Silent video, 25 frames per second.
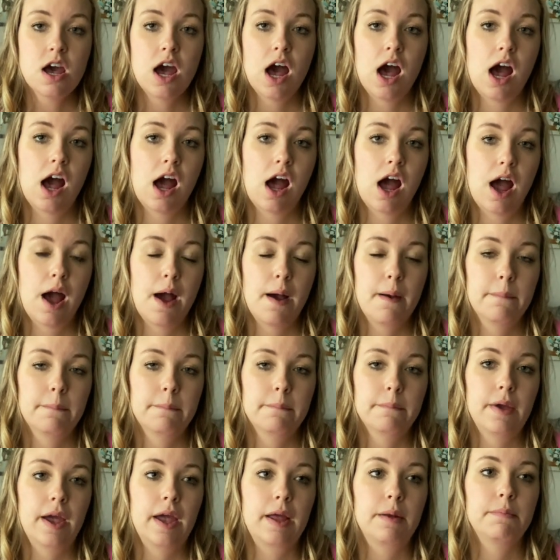
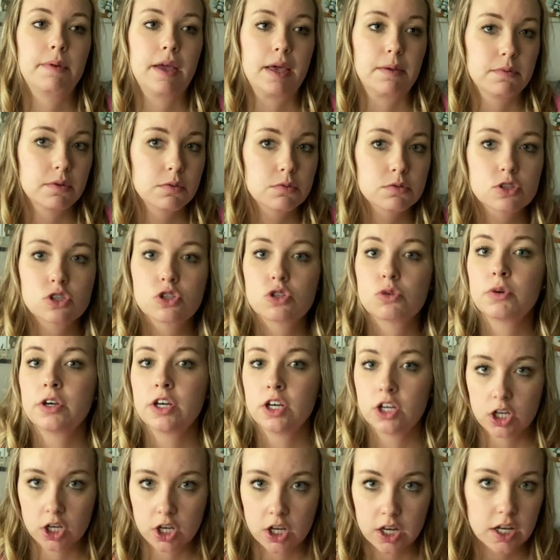Um, and baby was
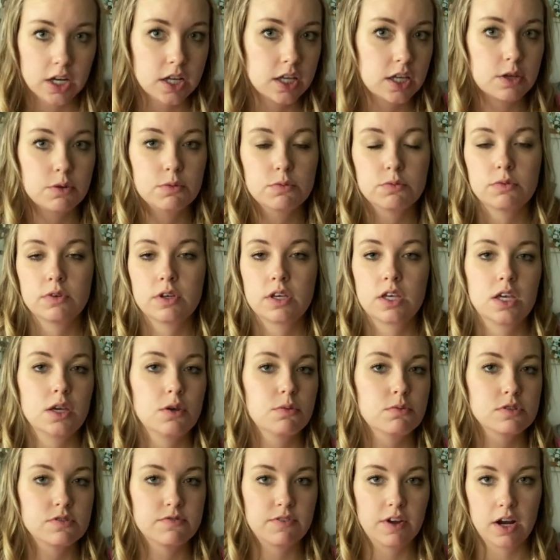doing good. He,
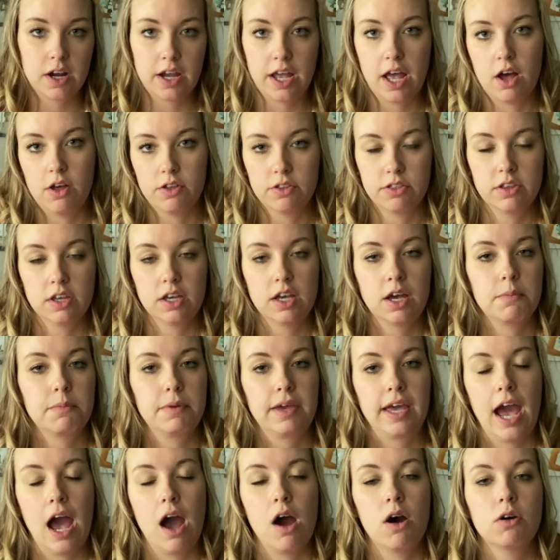he was very healthy
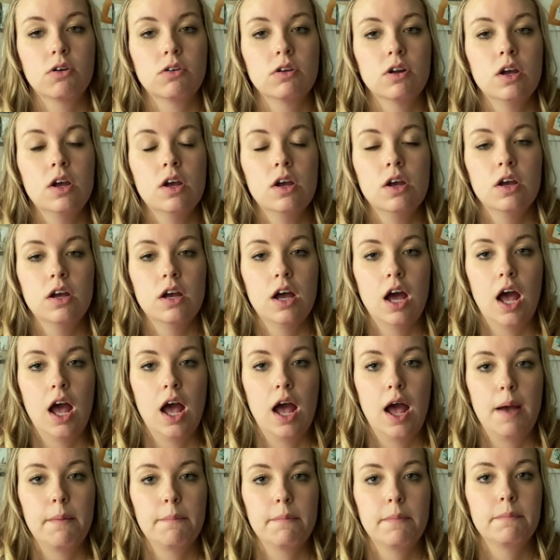coming out.
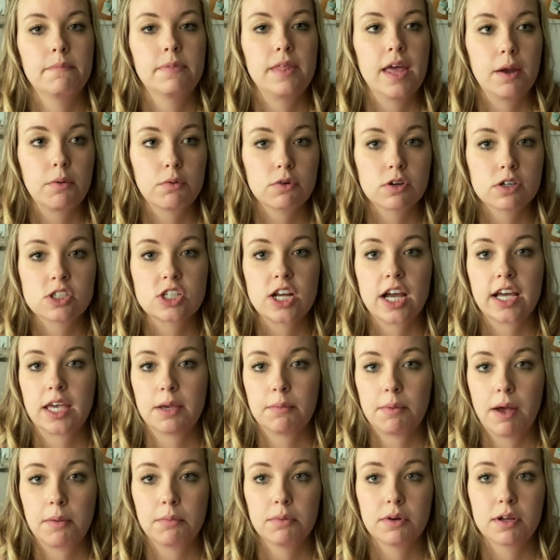Um, they were
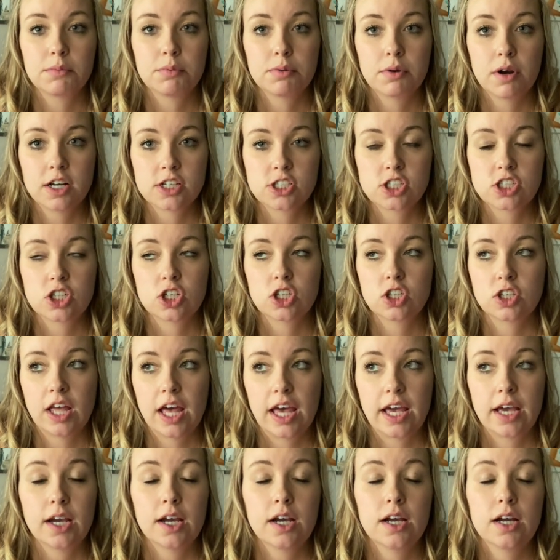checking my blood pressure
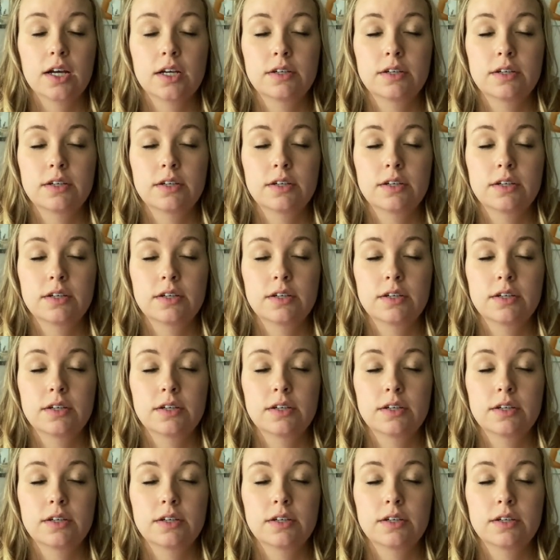like